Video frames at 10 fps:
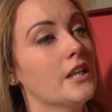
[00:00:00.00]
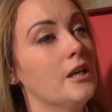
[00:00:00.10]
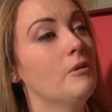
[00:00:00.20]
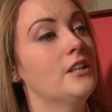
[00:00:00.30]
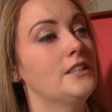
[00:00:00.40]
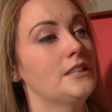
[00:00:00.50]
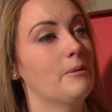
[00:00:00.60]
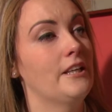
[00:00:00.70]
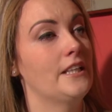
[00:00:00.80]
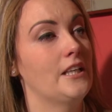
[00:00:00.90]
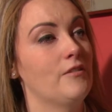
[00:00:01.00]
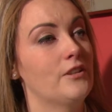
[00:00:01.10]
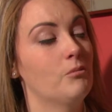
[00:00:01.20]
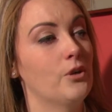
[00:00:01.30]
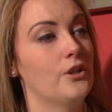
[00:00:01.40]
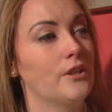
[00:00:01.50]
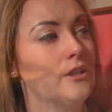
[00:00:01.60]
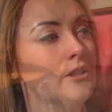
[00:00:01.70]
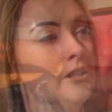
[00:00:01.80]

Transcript: came in to spend the evening with her.